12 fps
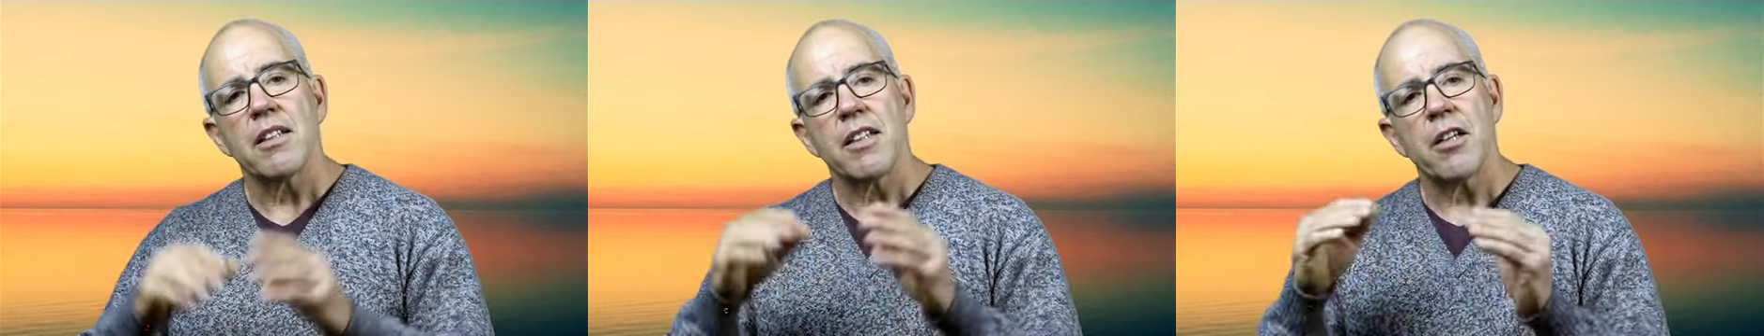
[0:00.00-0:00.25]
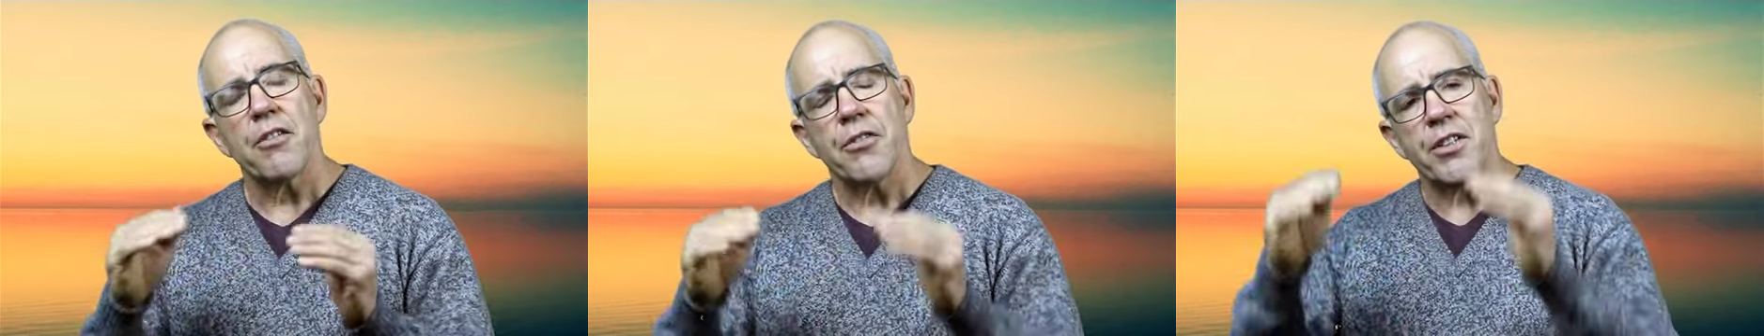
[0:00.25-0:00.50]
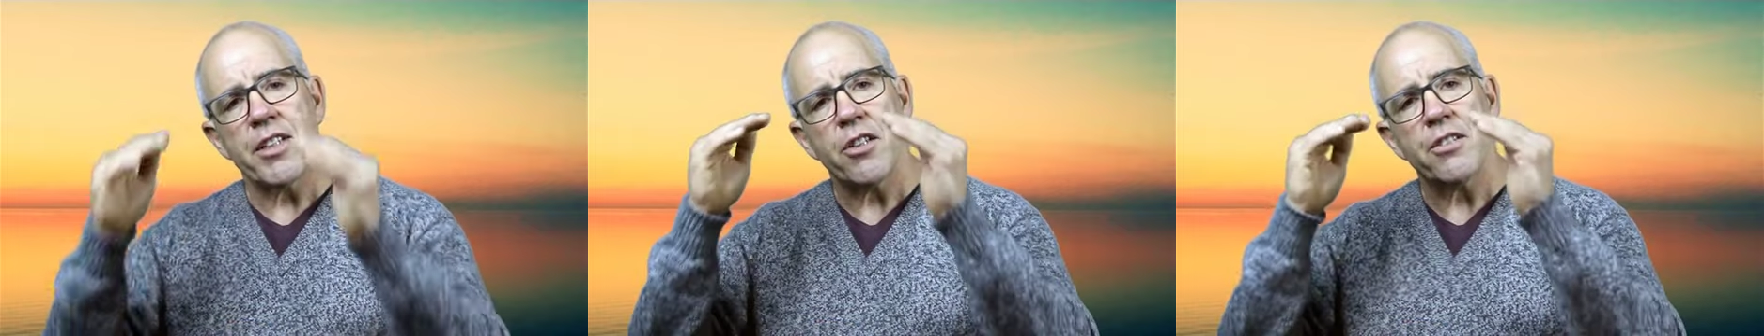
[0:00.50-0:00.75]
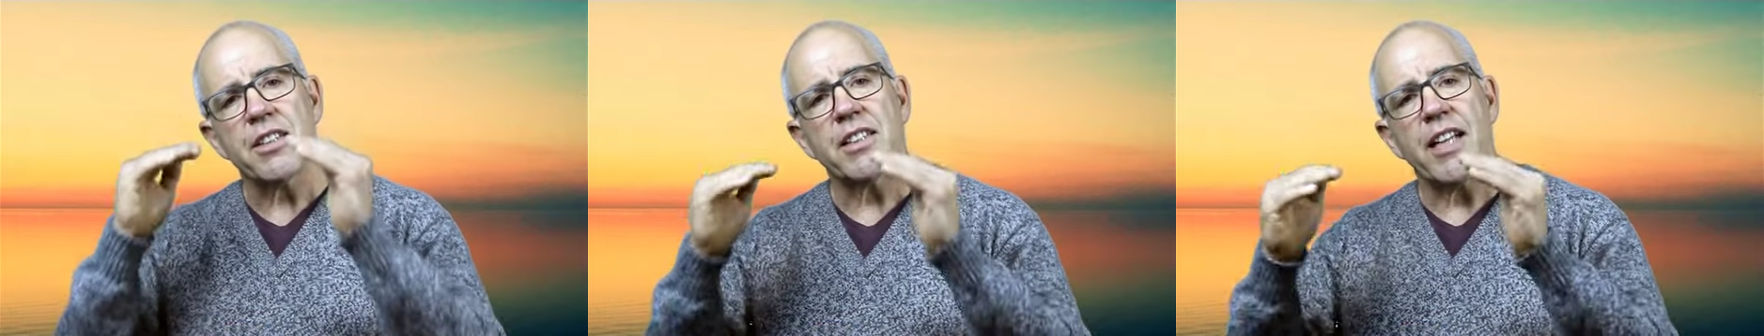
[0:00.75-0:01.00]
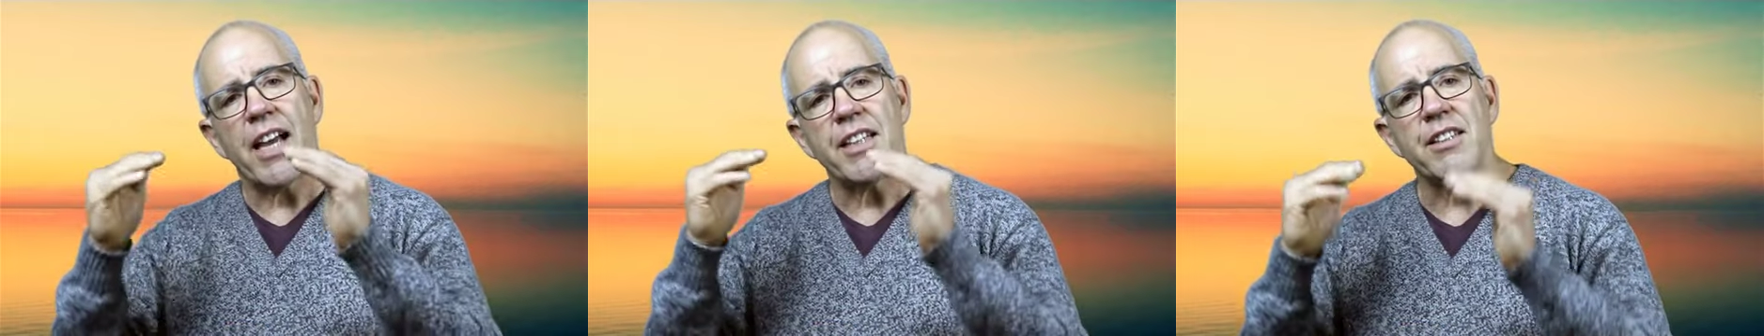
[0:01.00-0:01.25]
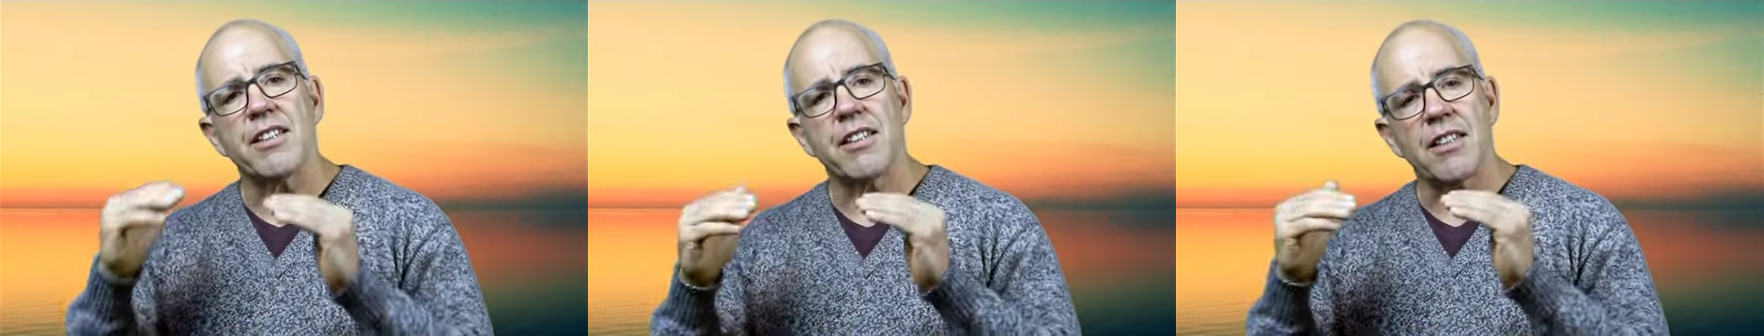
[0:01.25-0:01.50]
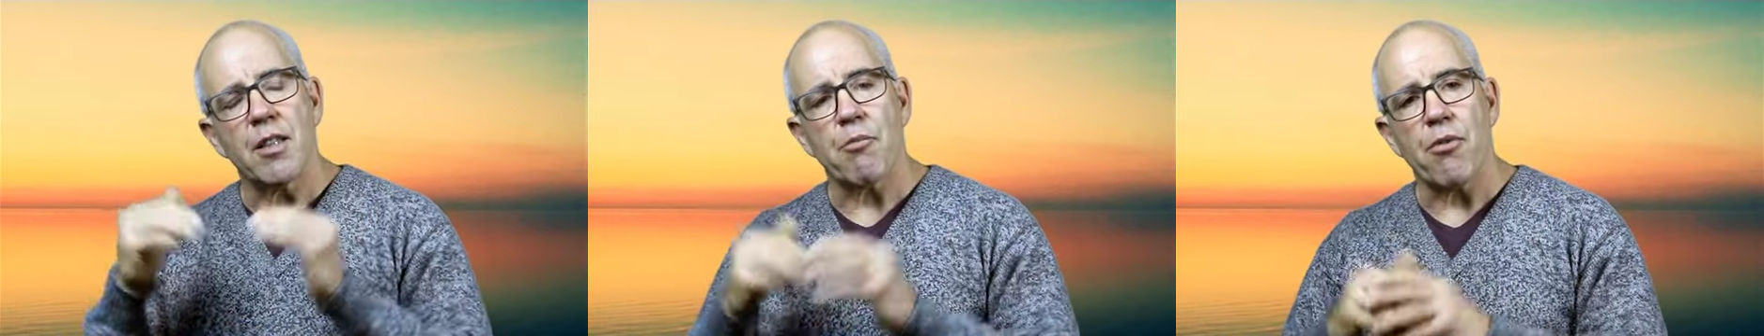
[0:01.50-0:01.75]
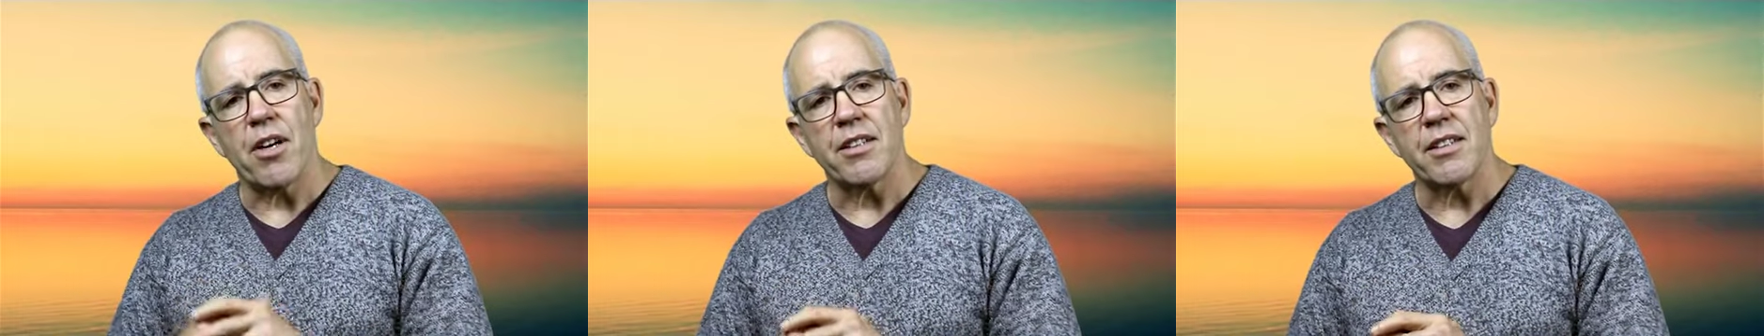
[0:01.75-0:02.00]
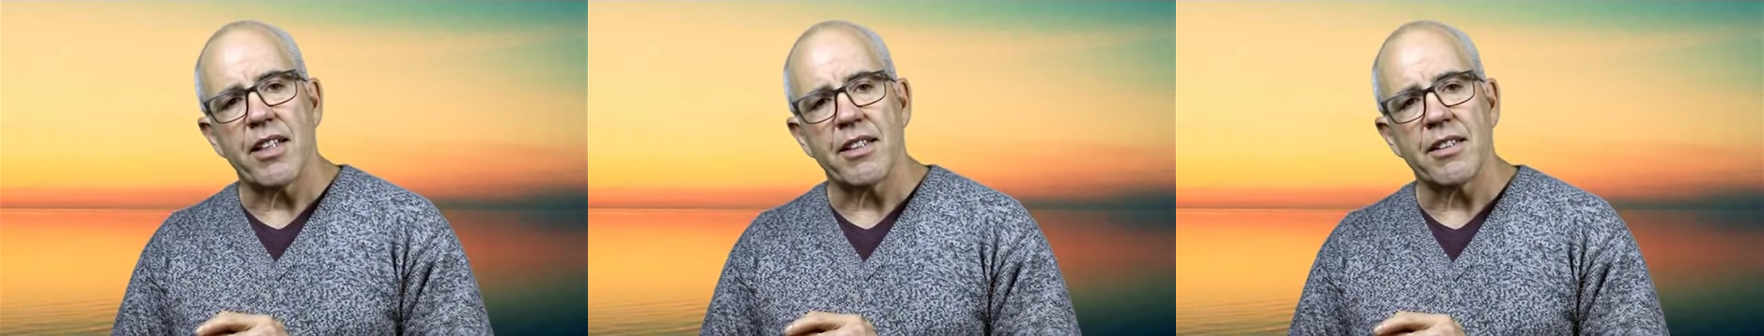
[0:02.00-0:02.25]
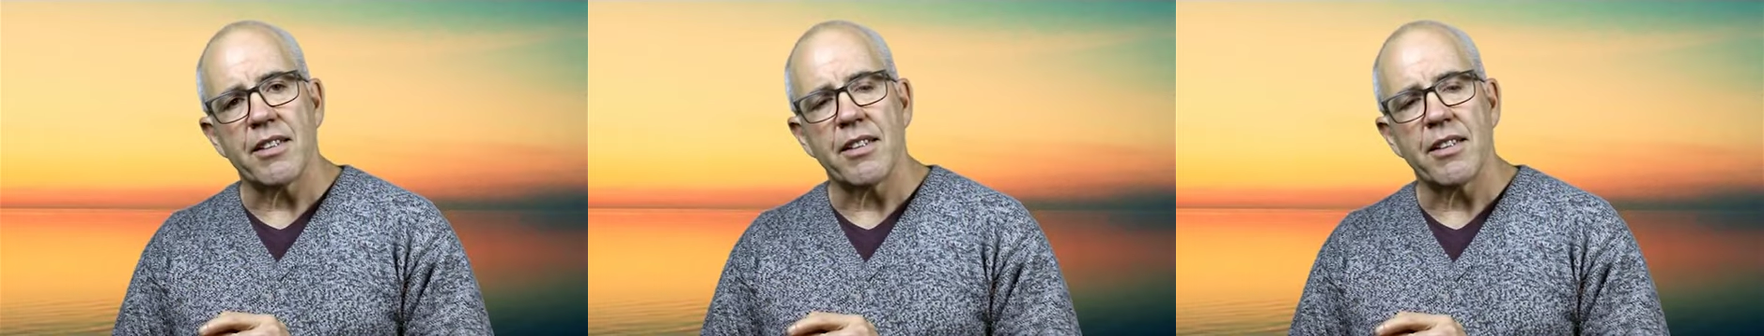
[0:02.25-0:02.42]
There are certain stages in the process